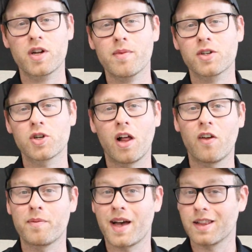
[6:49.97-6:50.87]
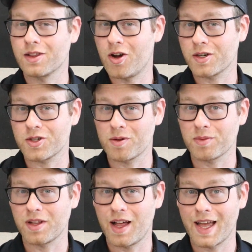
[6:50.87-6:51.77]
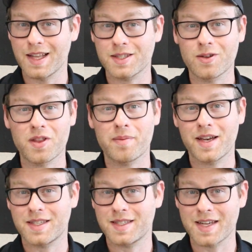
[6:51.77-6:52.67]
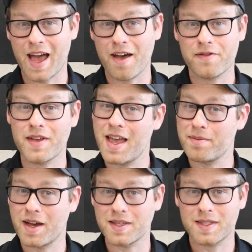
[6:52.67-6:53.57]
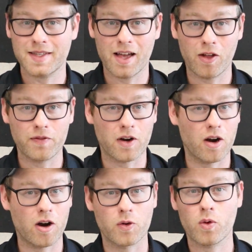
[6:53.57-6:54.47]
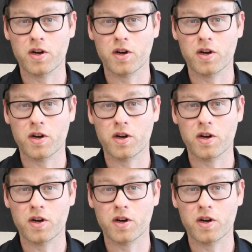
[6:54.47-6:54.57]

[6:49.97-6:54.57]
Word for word: Pretty much all of my long-term clients know that my staff and myself itself are hard